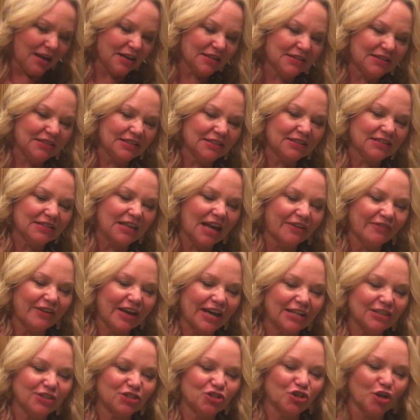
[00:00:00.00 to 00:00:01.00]
Since I've
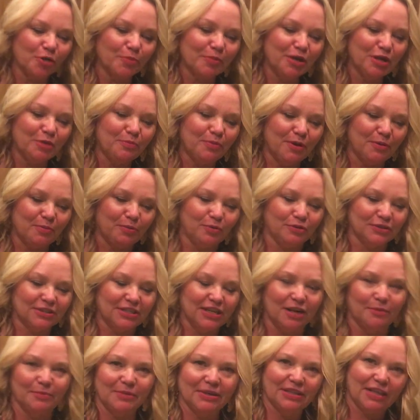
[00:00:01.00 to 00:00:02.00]
had so many people
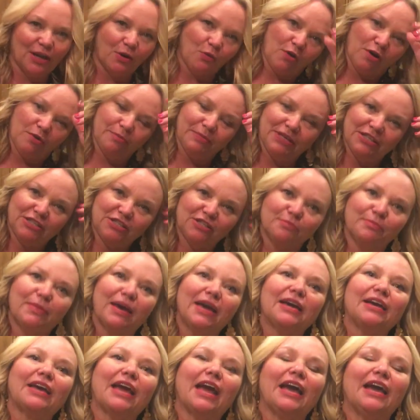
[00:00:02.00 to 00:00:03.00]
tell me they want me to
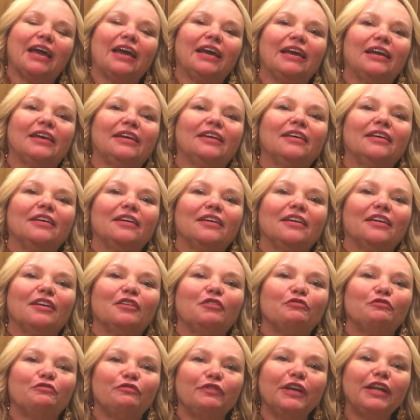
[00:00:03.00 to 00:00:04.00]
make a
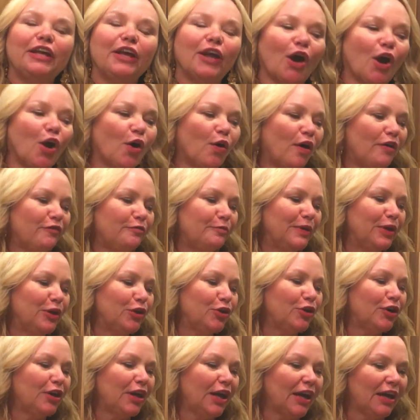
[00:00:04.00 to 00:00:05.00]
video of me
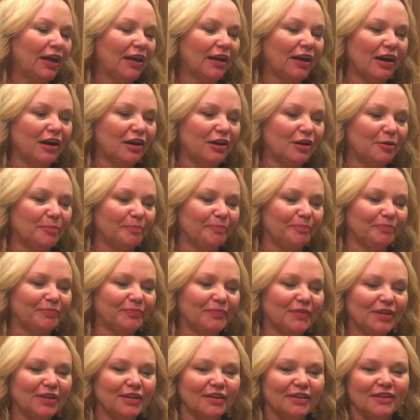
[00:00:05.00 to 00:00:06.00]
cooking,
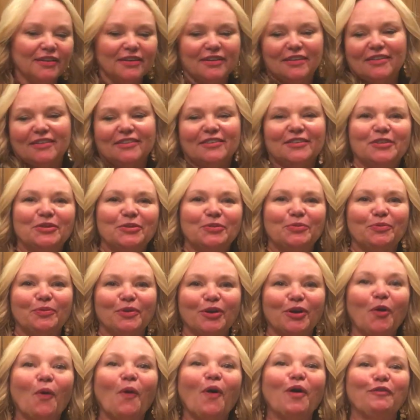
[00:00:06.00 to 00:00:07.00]

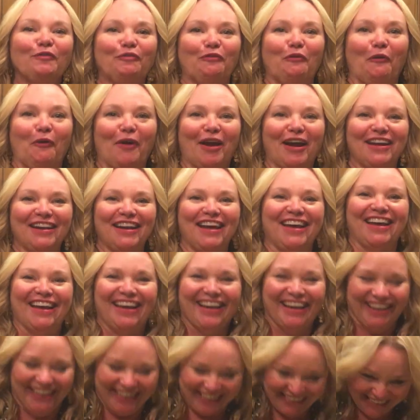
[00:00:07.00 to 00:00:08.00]
we're going for it.
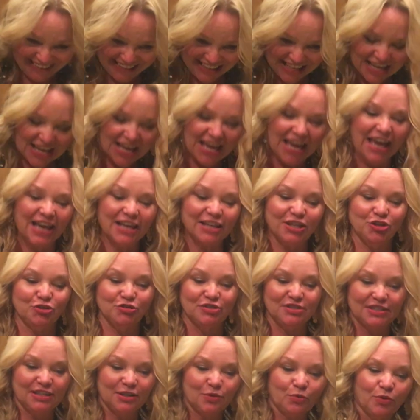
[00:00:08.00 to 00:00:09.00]
And you
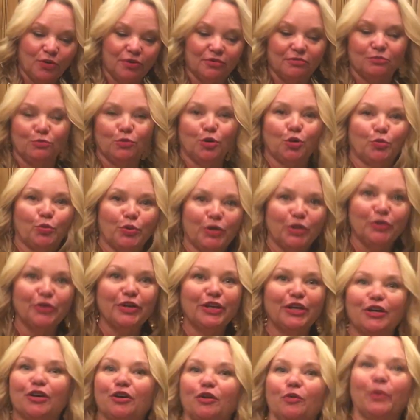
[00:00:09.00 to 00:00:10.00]
see, we're real
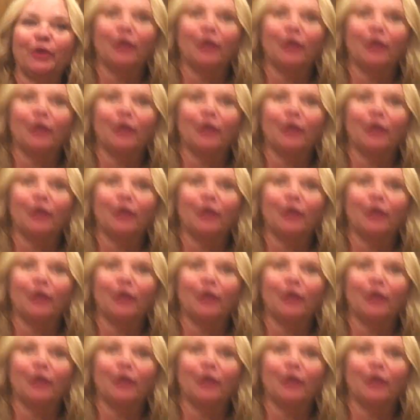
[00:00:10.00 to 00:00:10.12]
here.